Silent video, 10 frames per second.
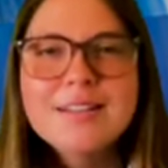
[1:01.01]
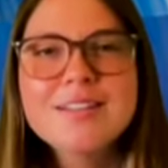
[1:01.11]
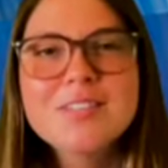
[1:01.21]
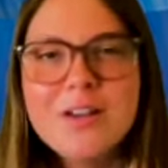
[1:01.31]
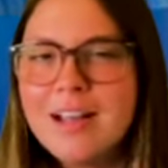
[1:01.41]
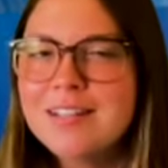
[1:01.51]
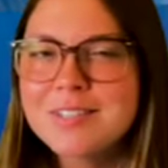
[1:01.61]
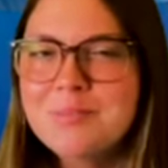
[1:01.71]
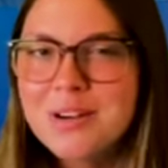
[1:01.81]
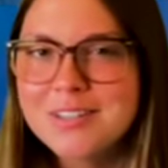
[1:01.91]
So I got
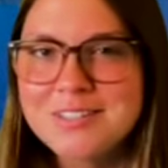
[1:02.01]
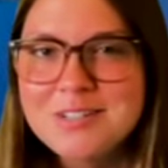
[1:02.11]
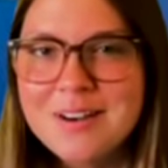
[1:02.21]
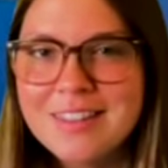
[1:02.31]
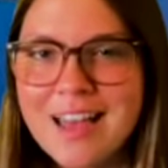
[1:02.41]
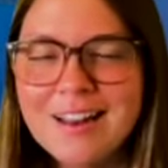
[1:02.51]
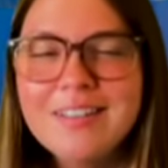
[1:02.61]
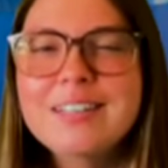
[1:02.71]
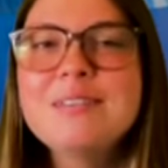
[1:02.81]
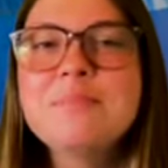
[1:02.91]
some work to do on that and I'll
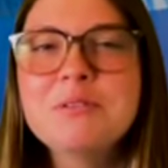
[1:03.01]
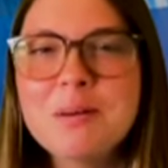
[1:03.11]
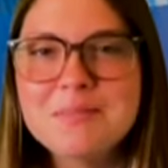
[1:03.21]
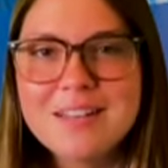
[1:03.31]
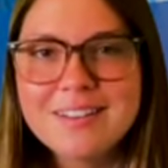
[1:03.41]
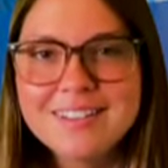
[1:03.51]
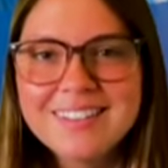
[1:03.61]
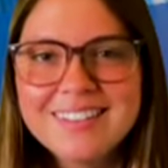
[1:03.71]
keep you updated.